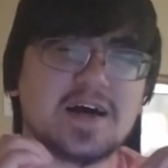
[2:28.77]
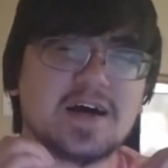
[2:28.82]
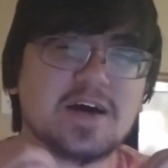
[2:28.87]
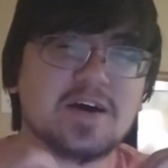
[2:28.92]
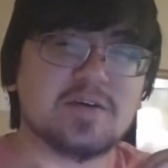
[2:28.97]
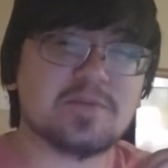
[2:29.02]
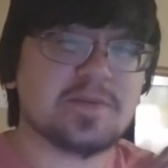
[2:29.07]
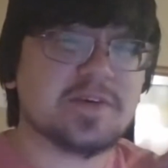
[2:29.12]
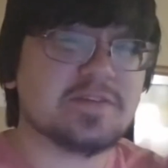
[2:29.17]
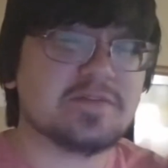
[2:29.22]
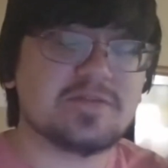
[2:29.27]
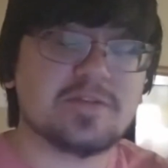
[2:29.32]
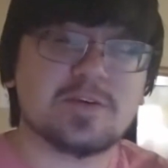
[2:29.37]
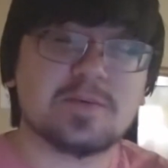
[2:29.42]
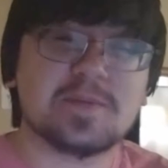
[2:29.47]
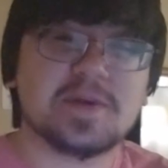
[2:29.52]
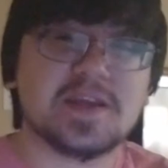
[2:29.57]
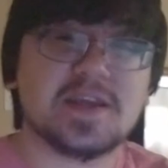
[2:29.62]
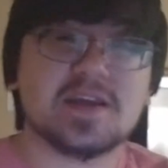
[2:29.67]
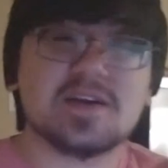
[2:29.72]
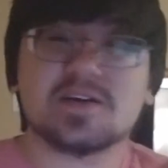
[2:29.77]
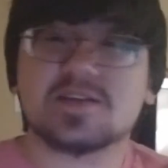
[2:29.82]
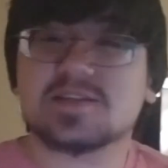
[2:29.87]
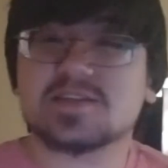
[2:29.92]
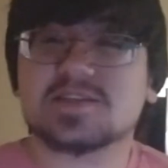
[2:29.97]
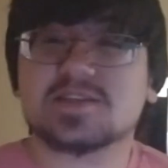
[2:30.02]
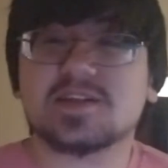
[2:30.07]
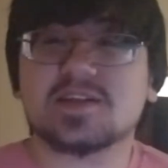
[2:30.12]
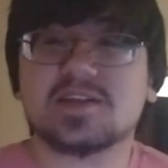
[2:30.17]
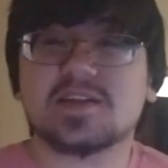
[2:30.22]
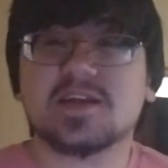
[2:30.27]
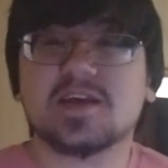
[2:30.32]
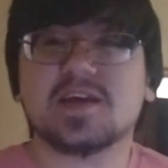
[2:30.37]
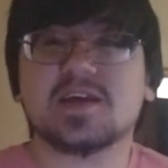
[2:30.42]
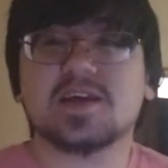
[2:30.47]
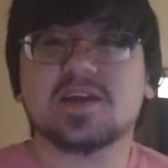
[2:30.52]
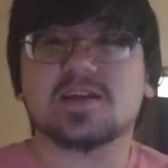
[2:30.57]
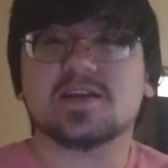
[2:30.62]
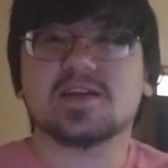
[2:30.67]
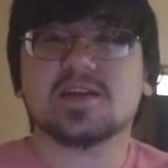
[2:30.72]
I'll be filming it on
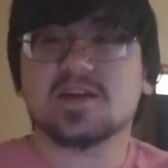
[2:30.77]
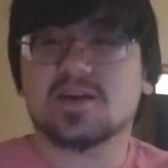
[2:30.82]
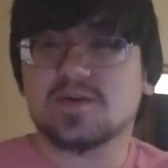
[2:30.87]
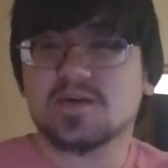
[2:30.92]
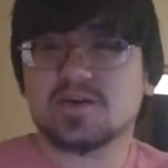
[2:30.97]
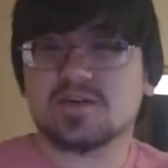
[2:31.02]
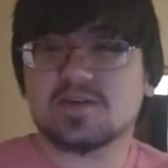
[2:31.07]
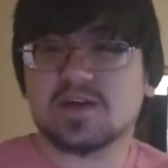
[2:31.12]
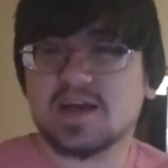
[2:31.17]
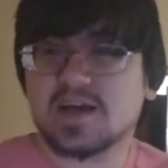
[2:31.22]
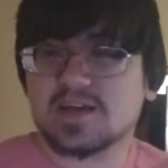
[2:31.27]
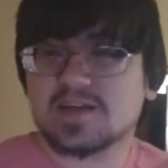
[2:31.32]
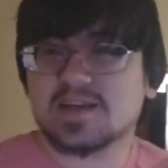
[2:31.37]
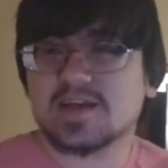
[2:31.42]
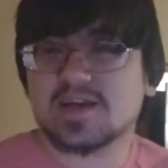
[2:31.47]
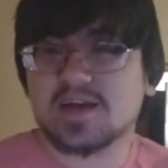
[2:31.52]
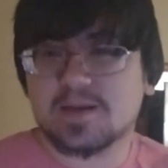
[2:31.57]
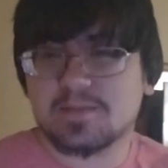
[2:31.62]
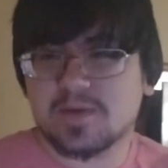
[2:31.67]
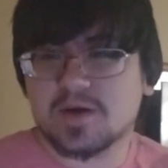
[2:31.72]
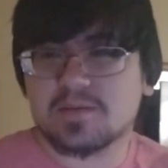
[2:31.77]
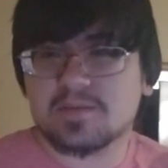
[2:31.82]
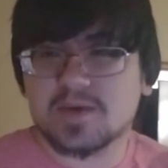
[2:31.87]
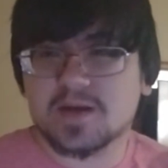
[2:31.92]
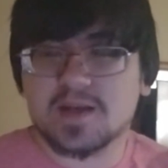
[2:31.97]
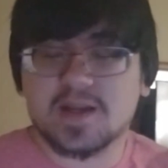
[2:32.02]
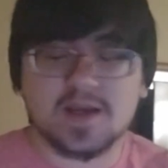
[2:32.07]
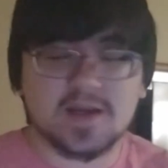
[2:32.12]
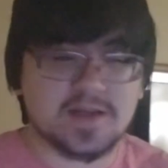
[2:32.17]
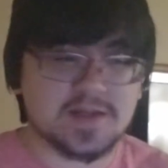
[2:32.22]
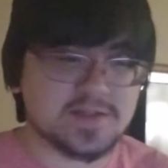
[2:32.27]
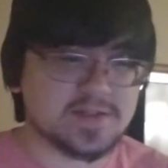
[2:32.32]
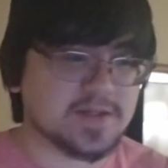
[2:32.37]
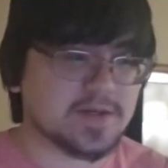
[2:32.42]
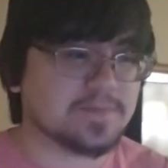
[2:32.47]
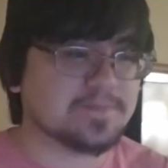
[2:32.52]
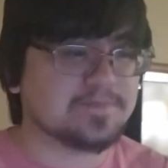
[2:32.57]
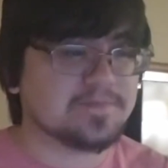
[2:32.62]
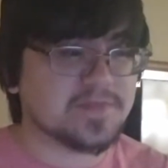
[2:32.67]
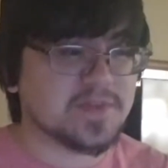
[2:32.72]
Sunday, and it'll act like I'm on Monday.
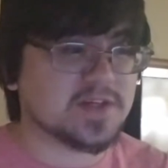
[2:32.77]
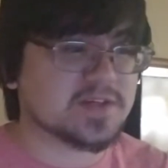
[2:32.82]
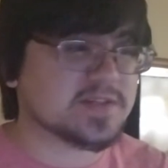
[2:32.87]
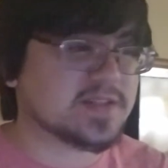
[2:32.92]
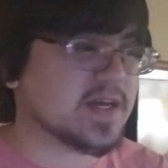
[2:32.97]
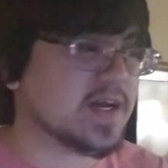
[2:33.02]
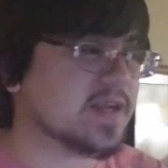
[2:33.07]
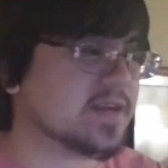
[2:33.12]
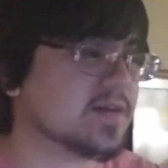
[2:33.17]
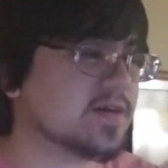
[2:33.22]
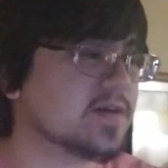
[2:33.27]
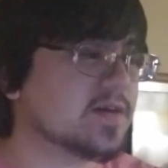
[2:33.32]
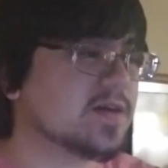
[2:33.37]
So there's that.